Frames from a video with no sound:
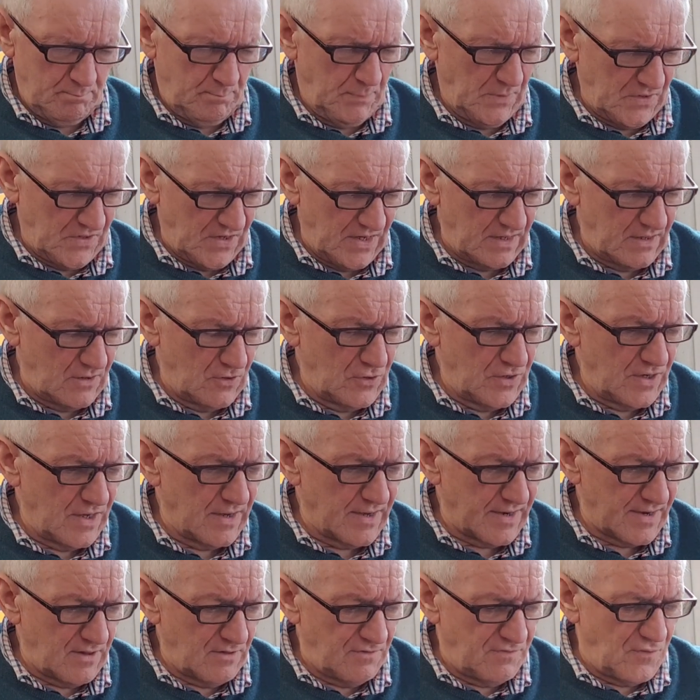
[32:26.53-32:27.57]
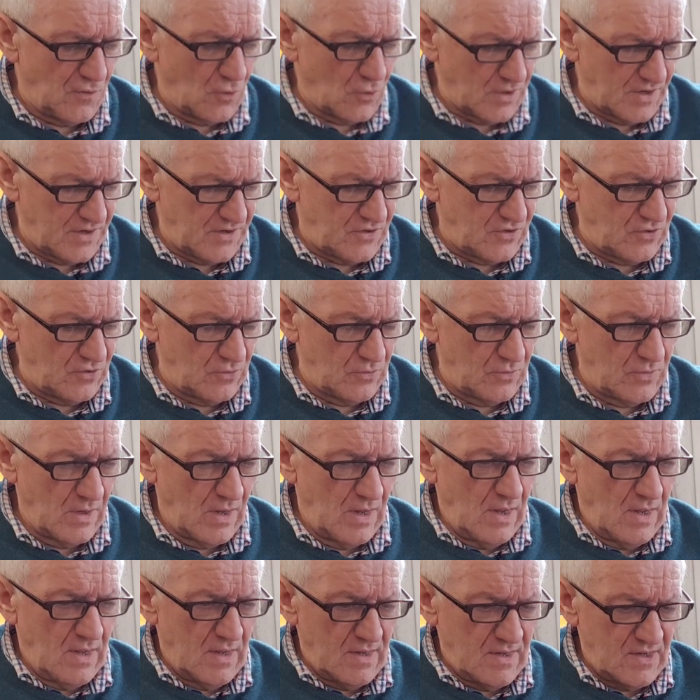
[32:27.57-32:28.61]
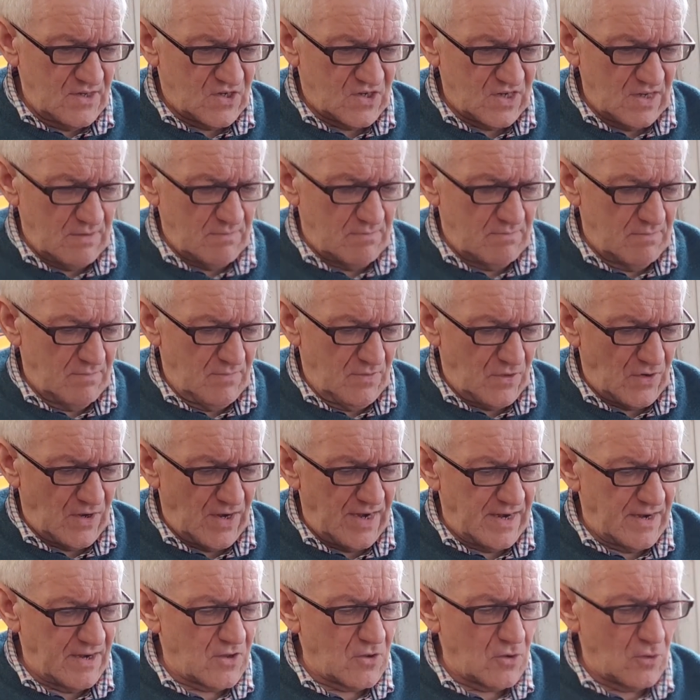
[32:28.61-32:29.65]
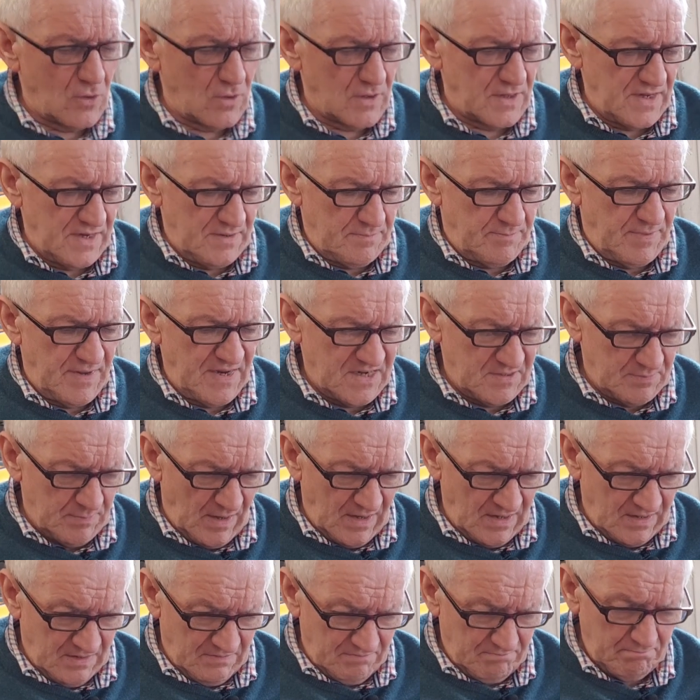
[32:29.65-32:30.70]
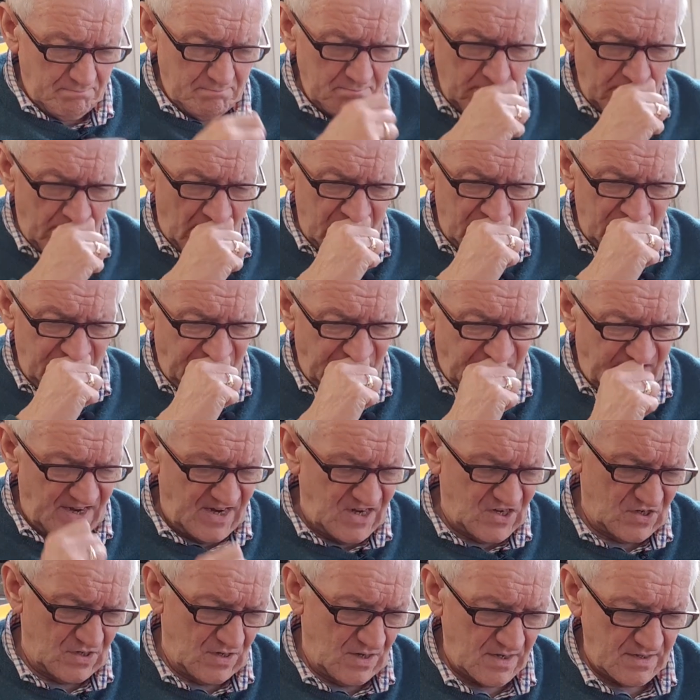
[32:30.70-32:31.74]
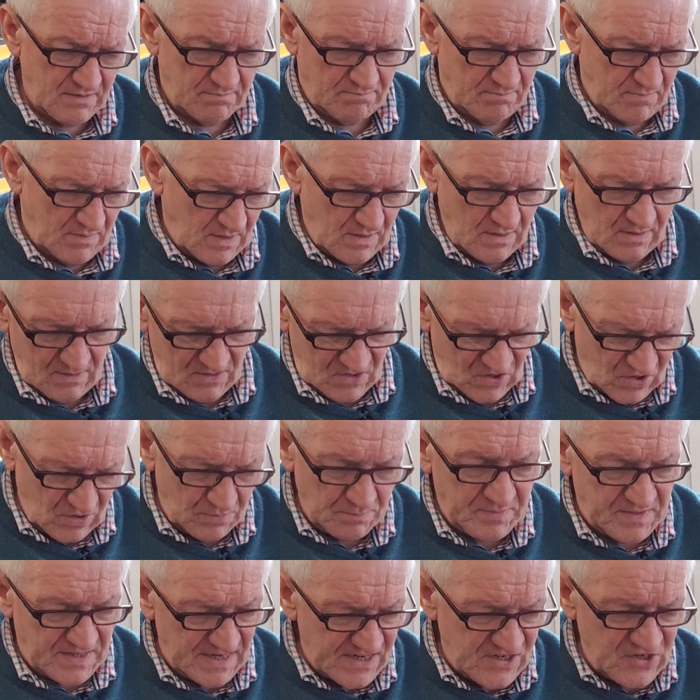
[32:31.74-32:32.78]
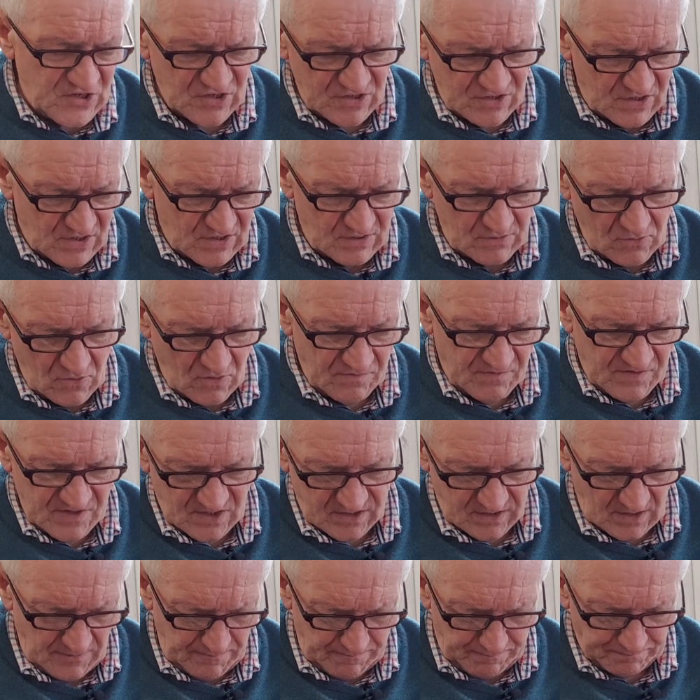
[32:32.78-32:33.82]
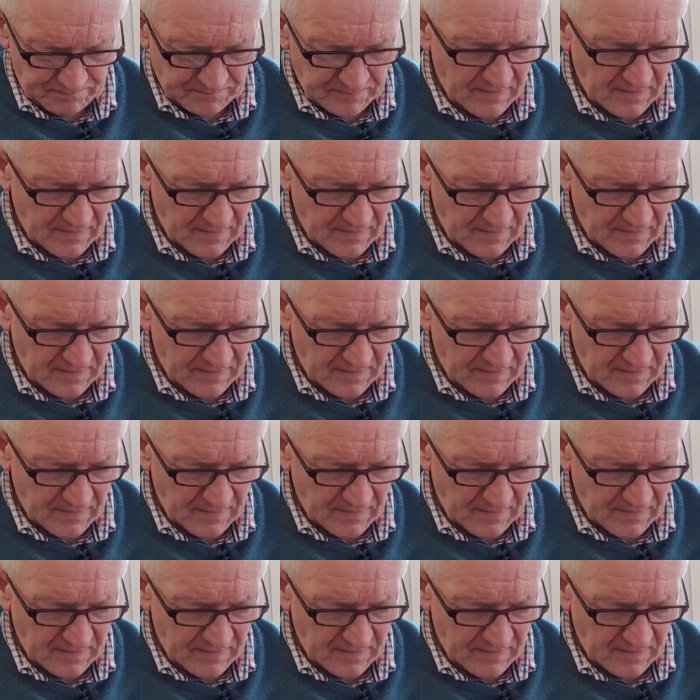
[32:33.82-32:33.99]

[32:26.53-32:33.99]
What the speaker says: particularly in the RL42, is that the reticle in base magnification had subtensions, obviously.